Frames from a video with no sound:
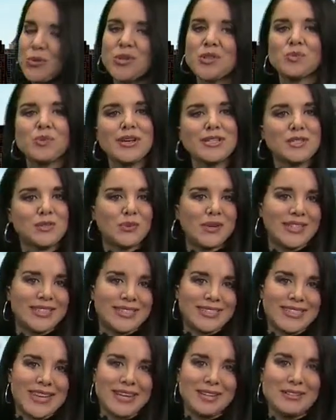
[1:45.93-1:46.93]
northwest
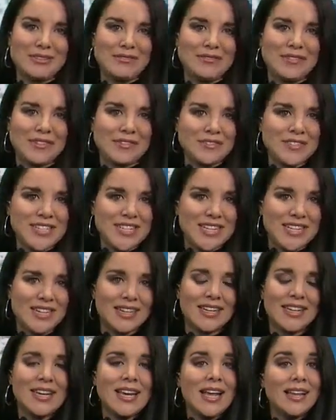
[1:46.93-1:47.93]
wind at 10 to
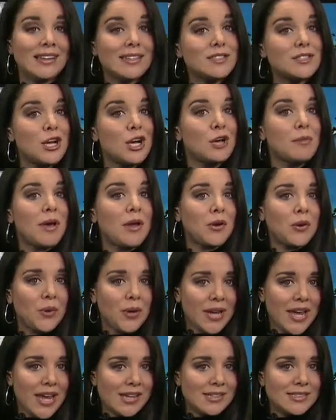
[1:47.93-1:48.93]
15. Let's talk about
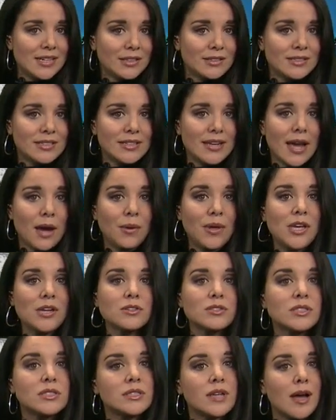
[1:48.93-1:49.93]
Hurricane Delta now.
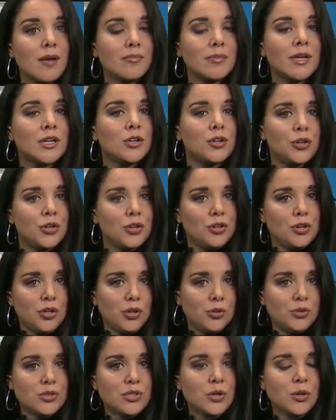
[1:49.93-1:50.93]
Here's some good
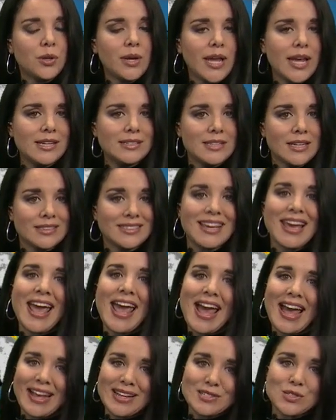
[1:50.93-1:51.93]
news. Hurricane Delta
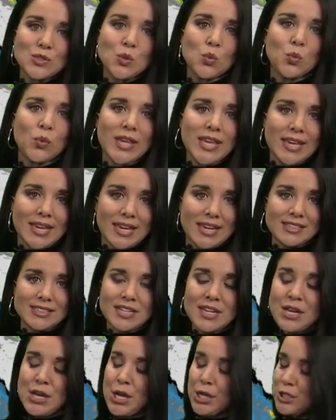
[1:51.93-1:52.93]
has
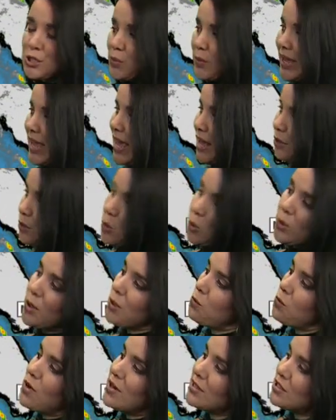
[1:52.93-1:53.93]
weakened to a
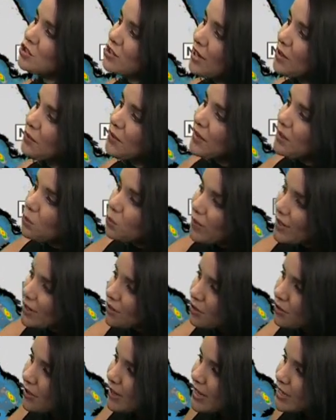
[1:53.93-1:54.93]
Category 1. Generally, when
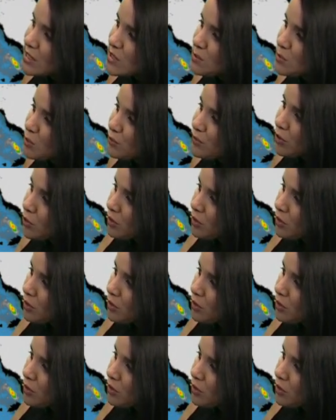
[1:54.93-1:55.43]
hurricanes move